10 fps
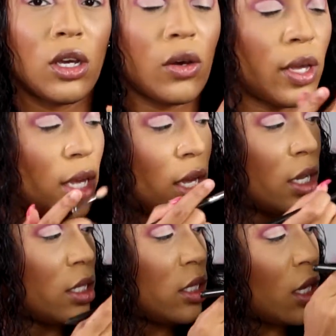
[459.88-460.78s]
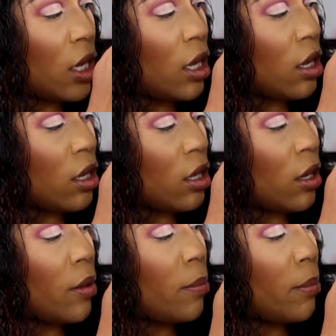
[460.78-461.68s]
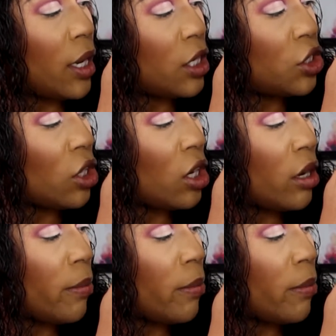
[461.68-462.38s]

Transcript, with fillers: Go ahead and take uh, Major